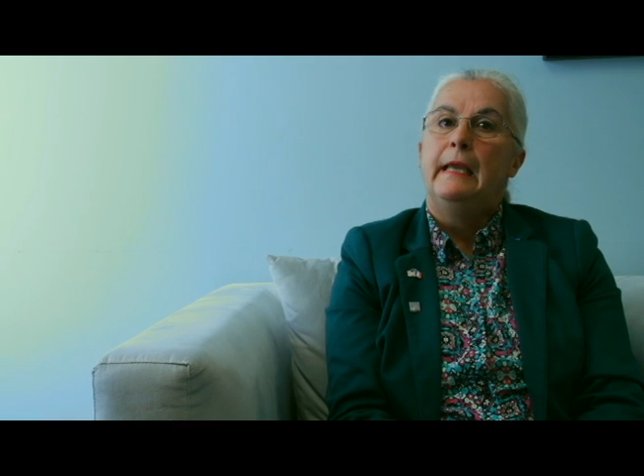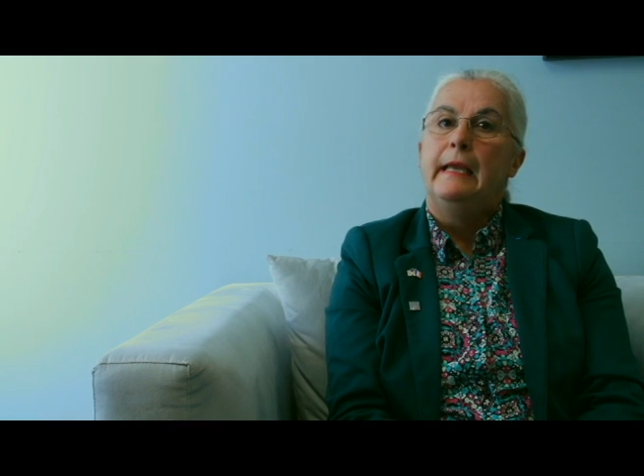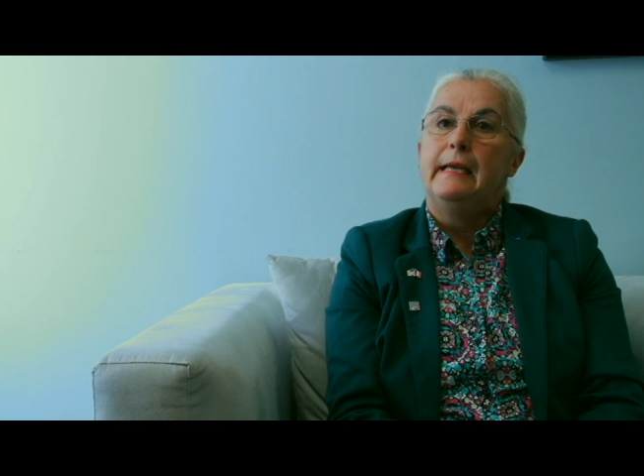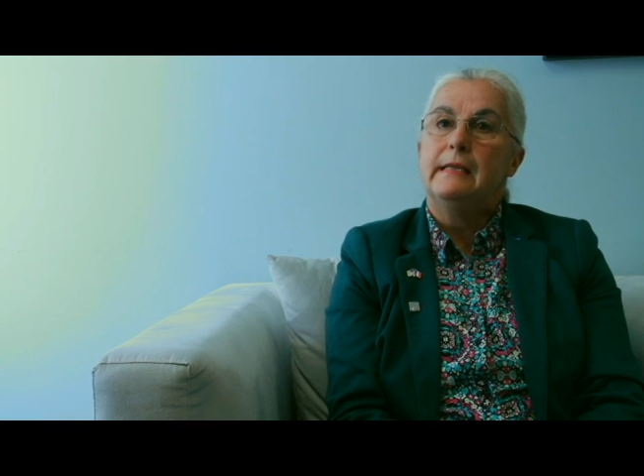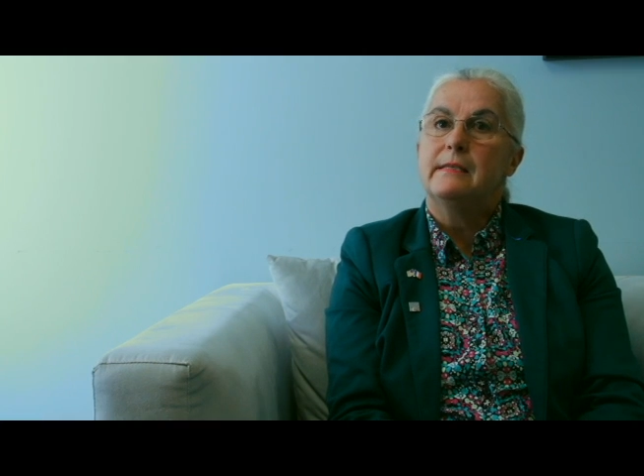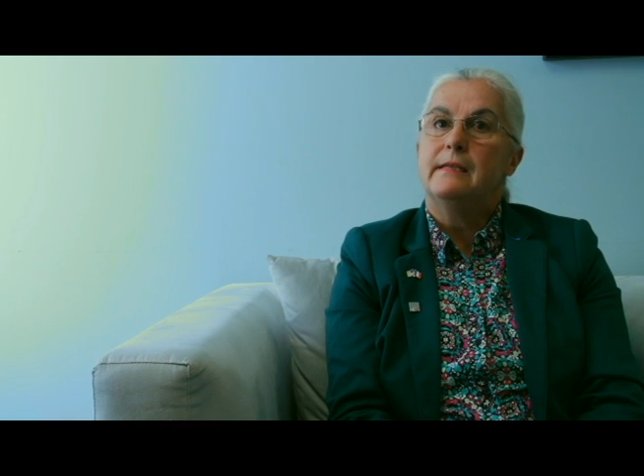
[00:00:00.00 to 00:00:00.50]

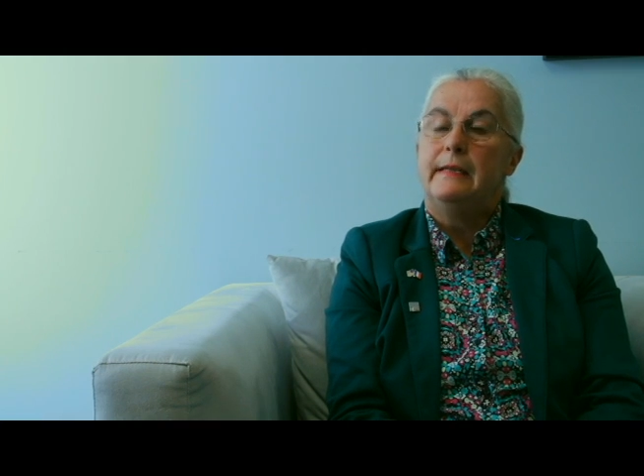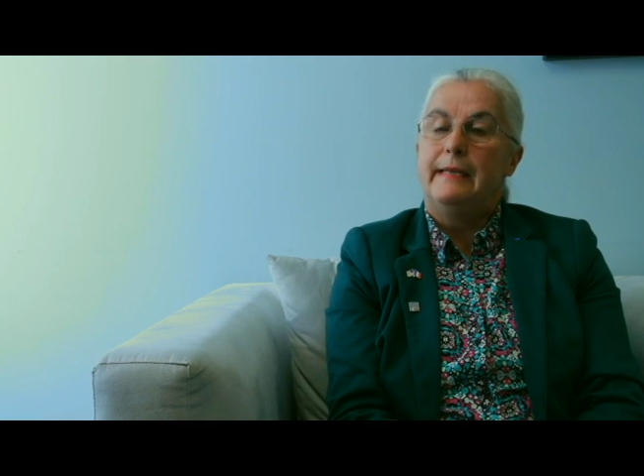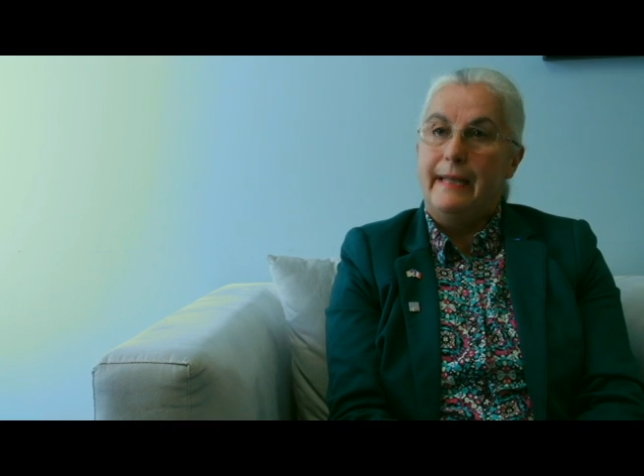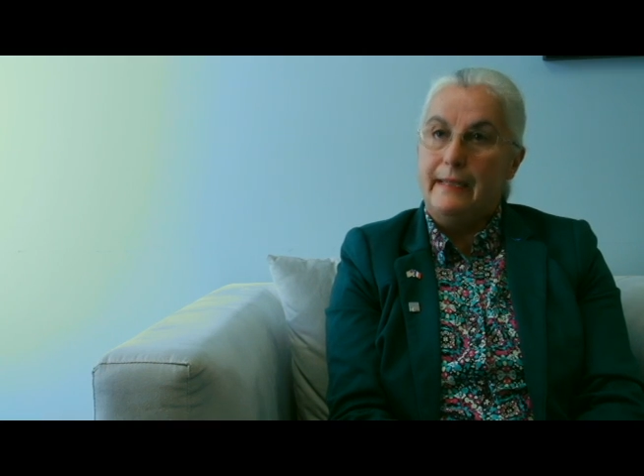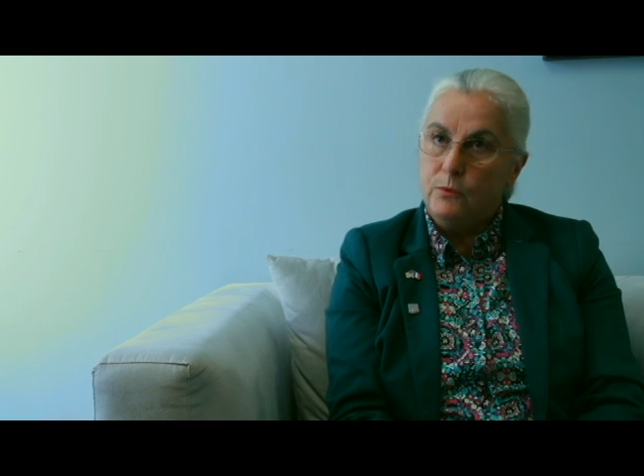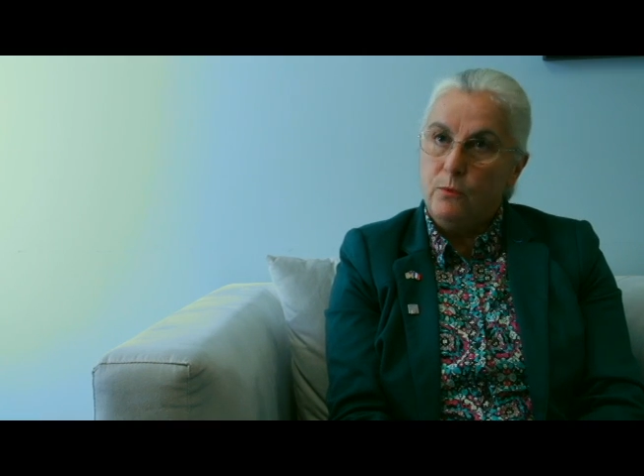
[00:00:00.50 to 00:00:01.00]
it's a
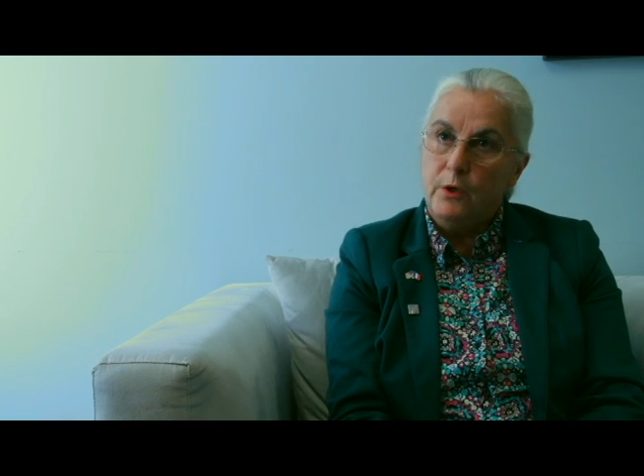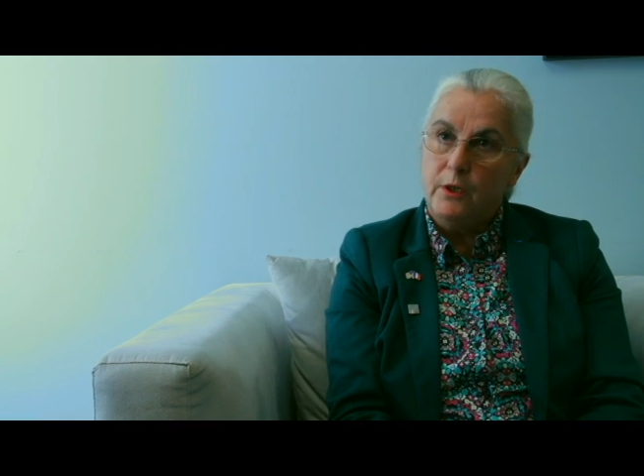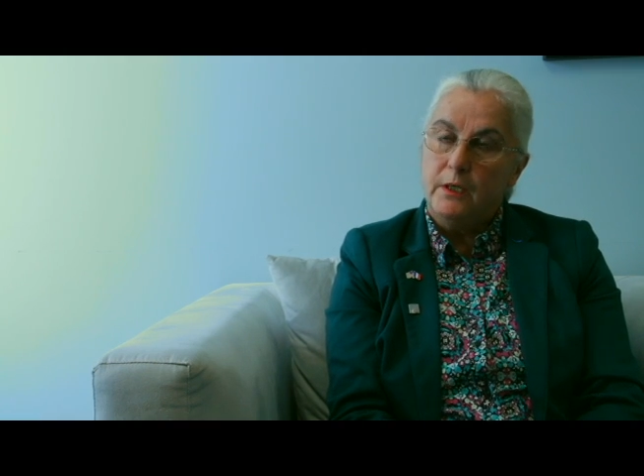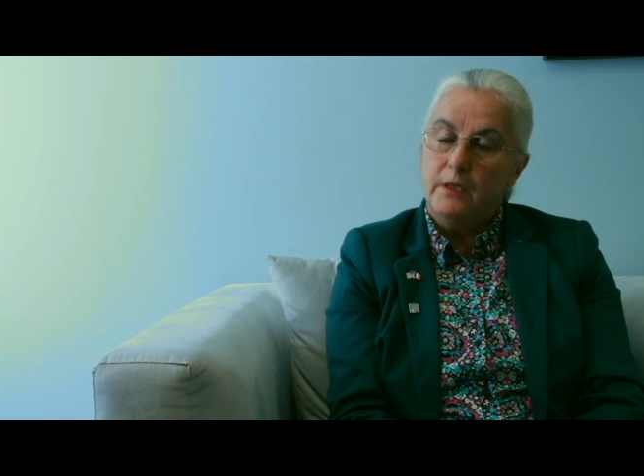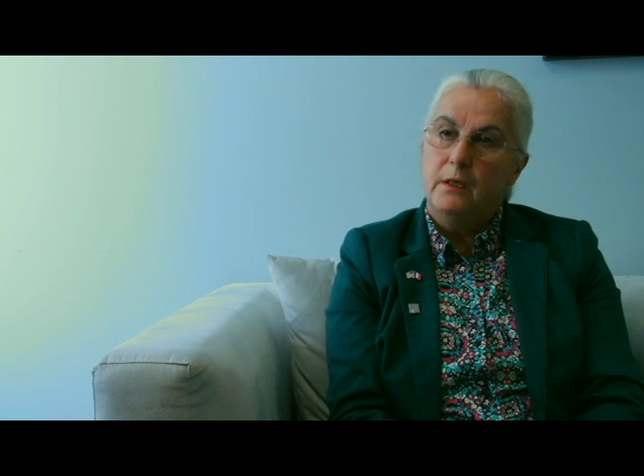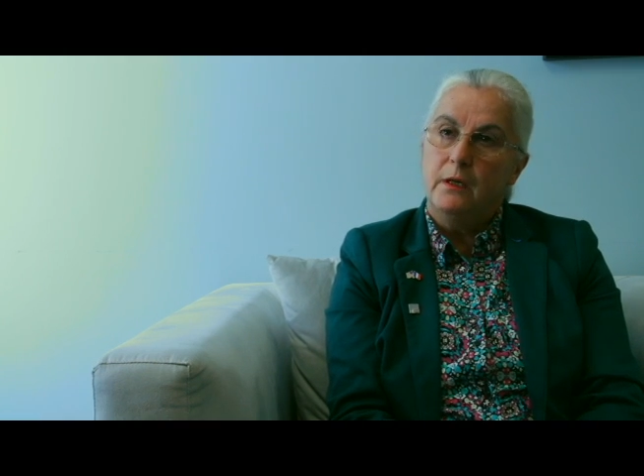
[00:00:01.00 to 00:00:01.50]

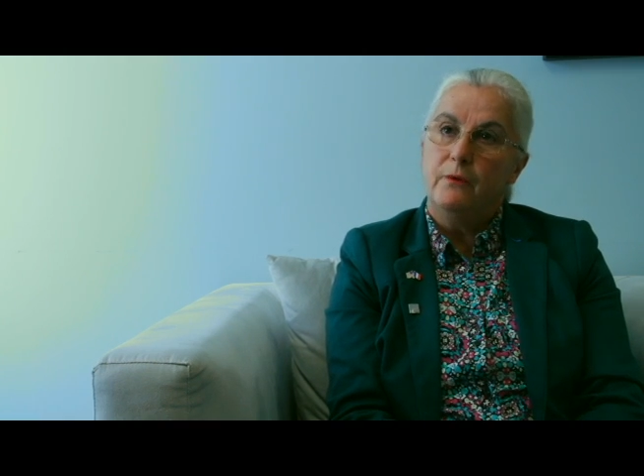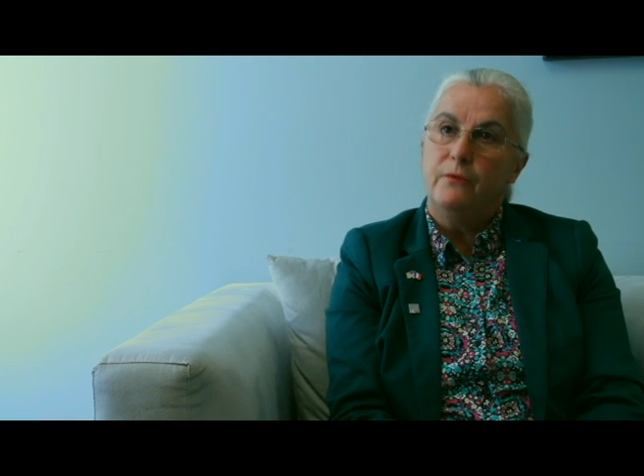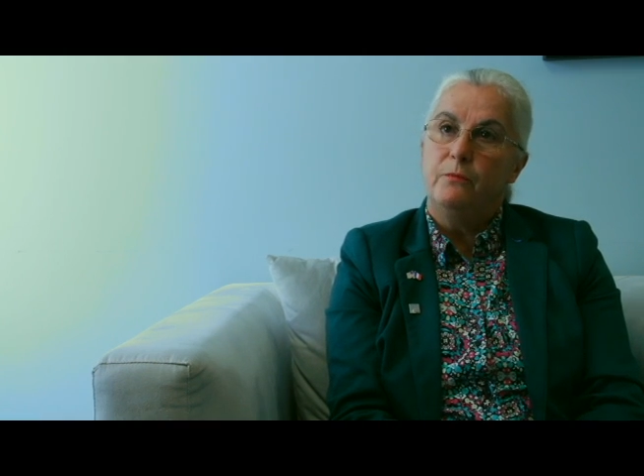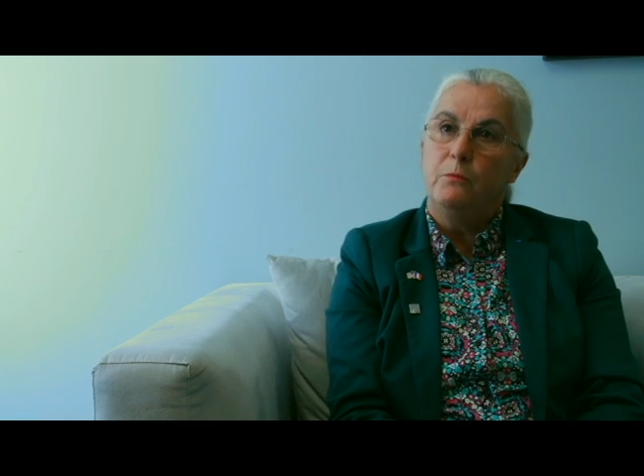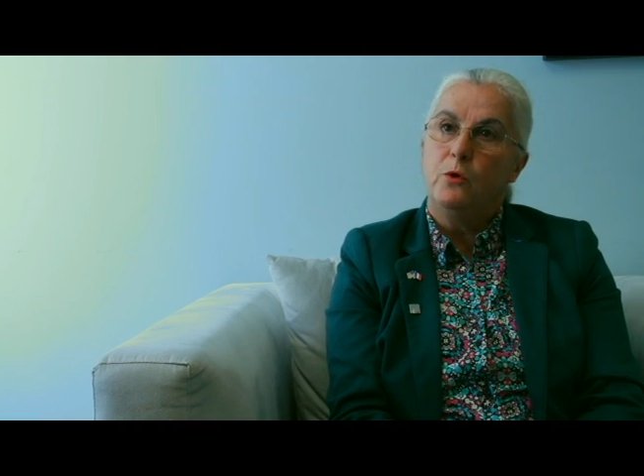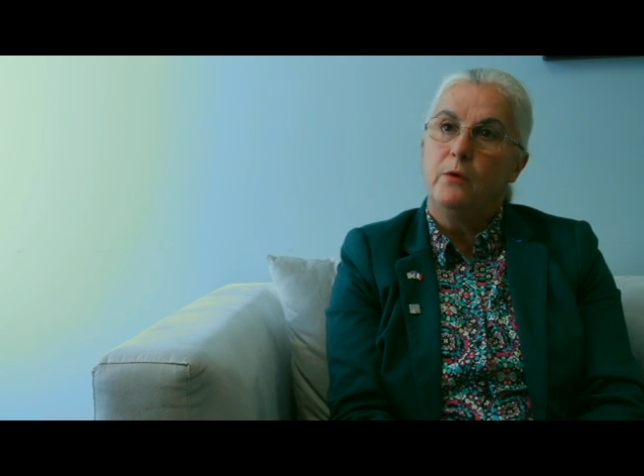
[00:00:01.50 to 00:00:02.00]
network
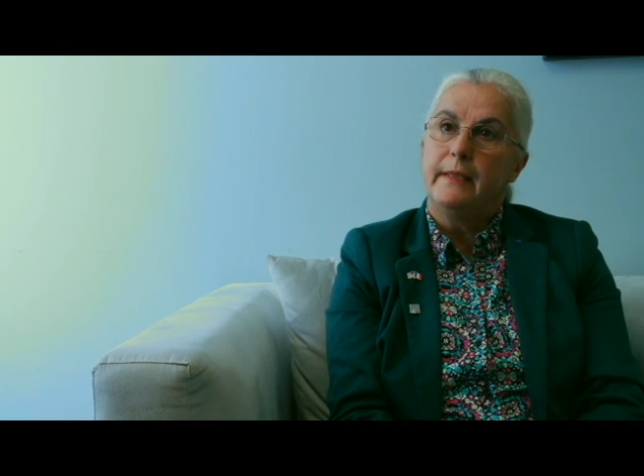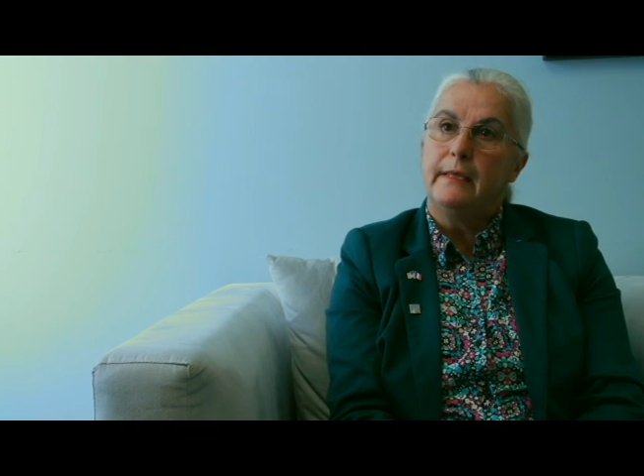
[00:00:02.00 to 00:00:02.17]
of more